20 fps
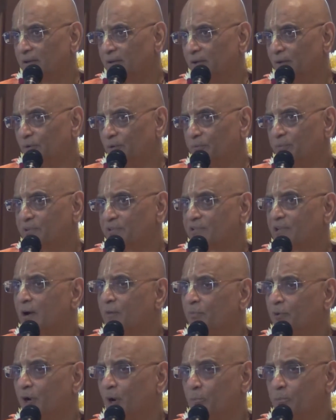there would be
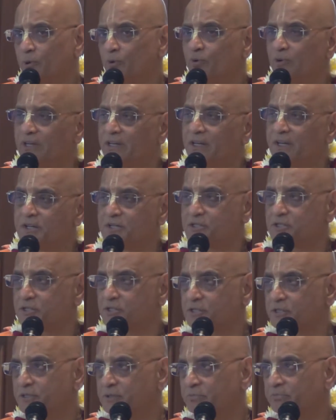some
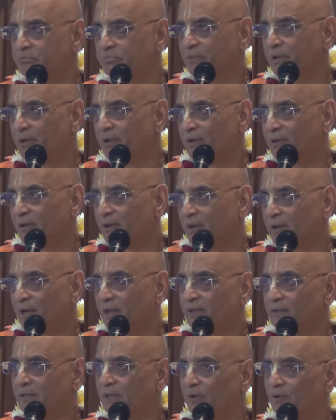communication
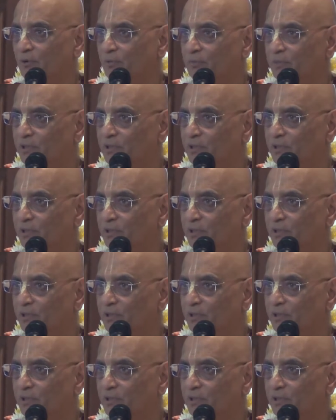and there would